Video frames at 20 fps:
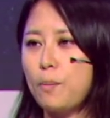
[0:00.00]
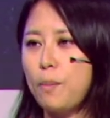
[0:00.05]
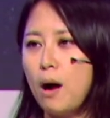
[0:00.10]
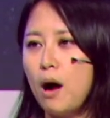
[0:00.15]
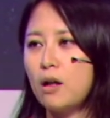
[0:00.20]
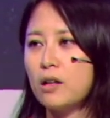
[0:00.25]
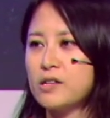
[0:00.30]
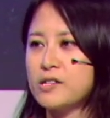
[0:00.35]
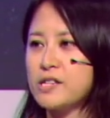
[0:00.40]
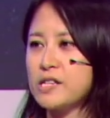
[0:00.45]

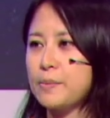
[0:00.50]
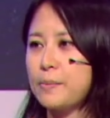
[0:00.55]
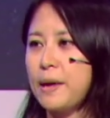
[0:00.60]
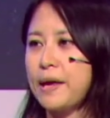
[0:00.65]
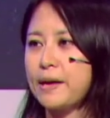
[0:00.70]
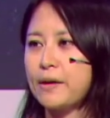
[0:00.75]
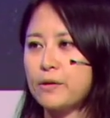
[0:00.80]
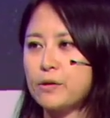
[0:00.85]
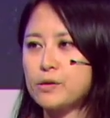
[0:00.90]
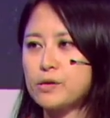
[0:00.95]

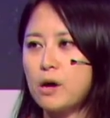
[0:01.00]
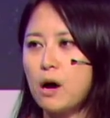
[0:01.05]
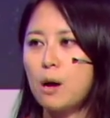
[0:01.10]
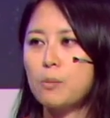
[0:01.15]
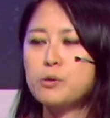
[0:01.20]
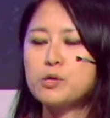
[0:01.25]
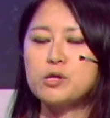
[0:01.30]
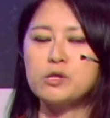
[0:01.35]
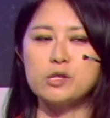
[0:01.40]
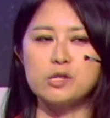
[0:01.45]
policymakers,
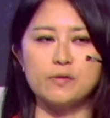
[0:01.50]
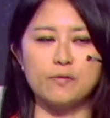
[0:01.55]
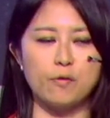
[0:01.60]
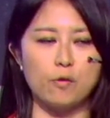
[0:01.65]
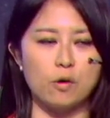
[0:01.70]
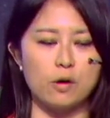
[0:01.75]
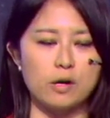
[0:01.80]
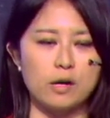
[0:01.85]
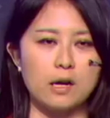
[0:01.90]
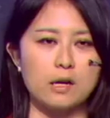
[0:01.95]
options
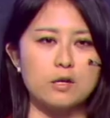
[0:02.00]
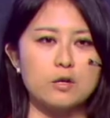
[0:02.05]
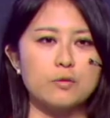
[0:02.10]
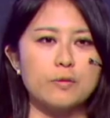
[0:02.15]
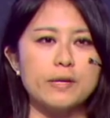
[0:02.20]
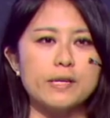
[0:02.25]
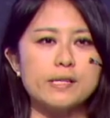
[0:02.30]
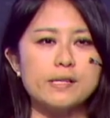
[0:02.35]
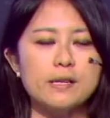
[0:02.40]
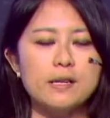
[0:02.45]
for
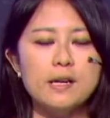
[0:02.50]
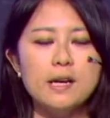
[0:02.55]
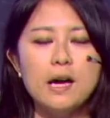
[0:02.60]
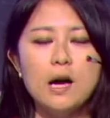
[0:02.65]
countries.